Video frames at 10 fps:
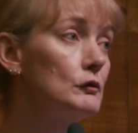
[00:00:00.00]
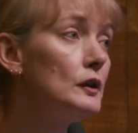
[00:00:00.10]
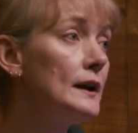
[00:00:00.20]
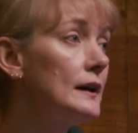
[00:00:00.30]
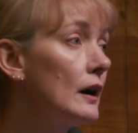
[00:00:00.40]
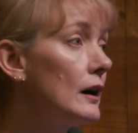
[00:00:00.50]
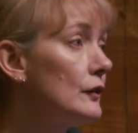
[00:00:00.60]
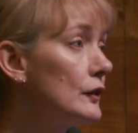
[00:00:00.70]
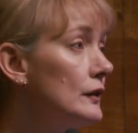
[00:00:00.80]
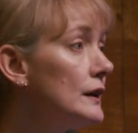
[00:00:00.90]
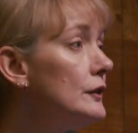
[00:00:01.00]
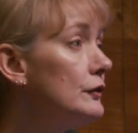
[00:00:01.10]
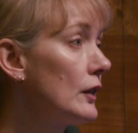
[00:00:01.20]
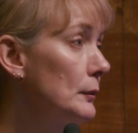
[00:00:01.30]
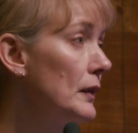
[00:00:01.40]
really carves a niche
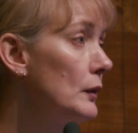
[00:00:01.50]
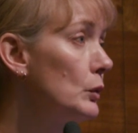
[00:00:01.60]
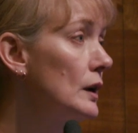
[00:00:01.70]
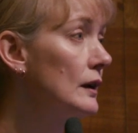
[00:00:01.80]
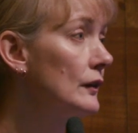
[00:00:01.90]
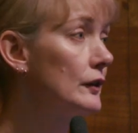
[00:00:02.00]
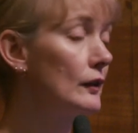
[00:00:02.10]
for them in the world.